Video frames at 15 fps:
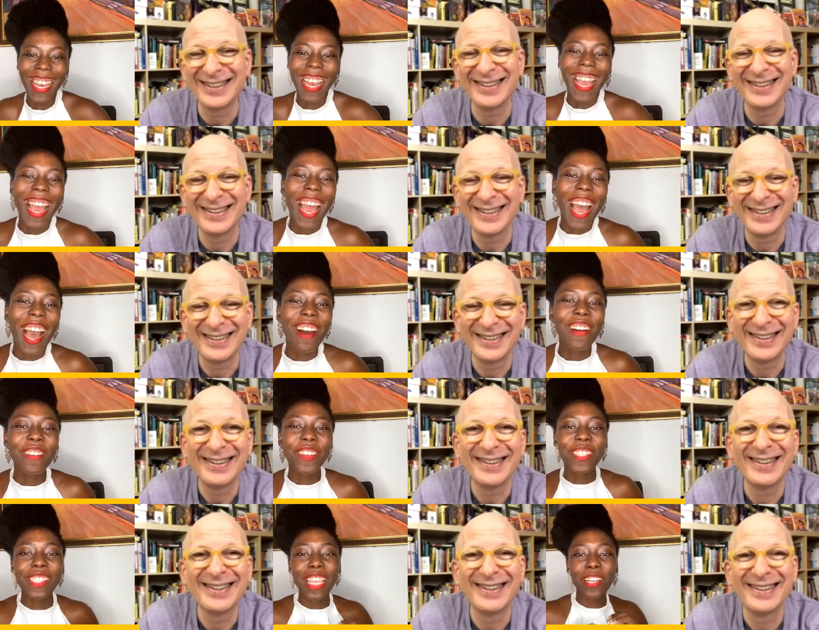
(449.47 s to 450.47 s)
Speaker 1: how have you
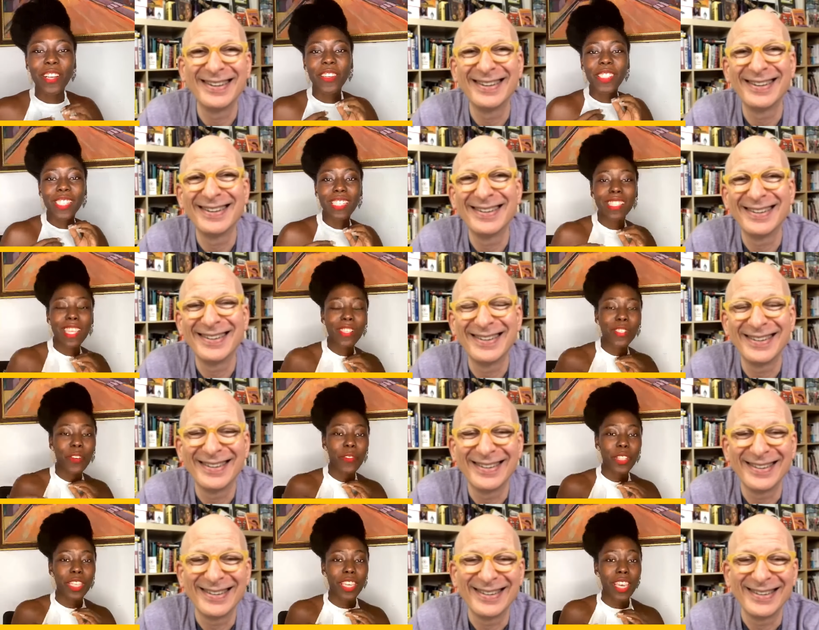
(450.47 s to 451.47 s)
stayed consistent over
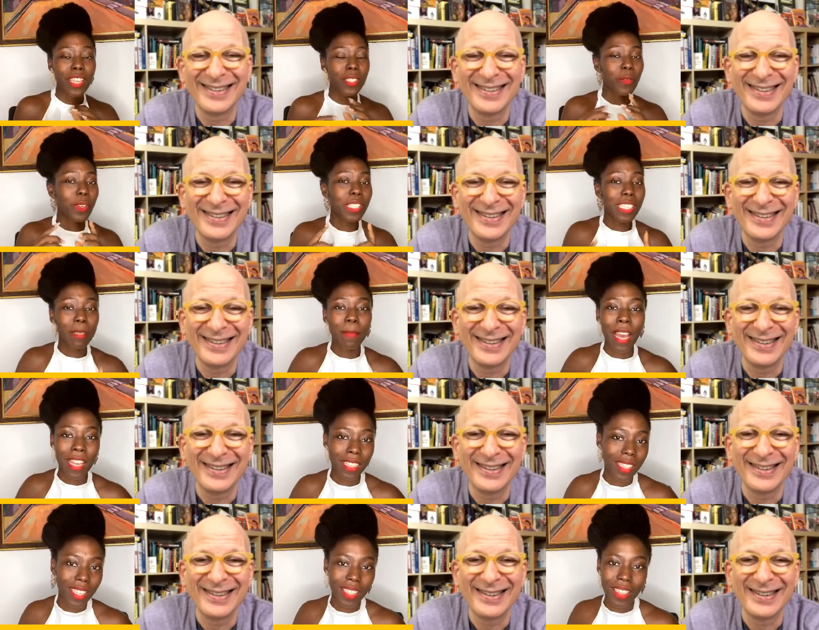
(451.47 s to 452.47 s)
the years? The reason I'm
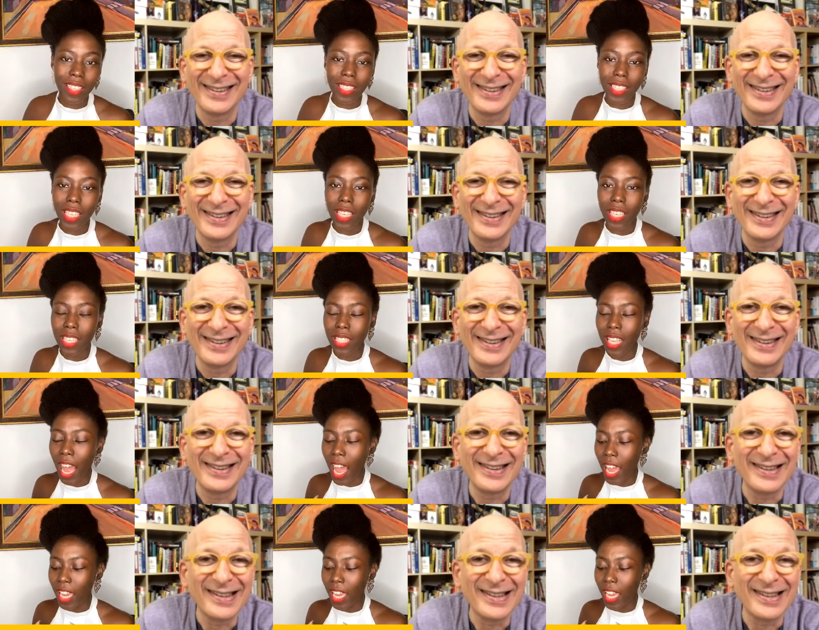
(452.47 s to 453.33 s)
asking this is I